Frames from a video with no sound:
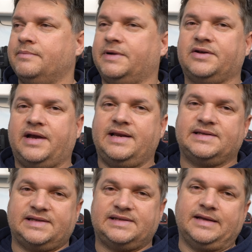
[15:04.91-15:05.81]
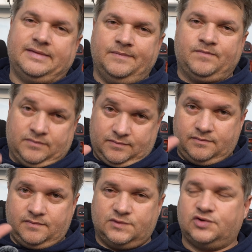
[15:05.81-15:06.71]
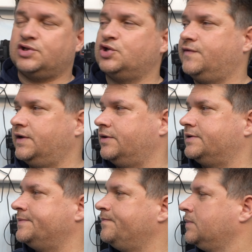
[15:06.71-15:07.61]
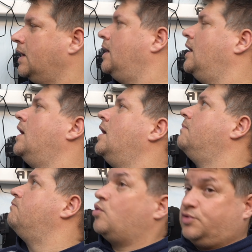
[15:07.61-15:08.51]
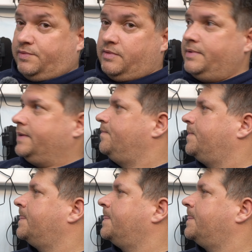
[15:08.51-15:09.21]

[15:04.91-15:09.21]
But again, as I said, sausage fingers, most probably.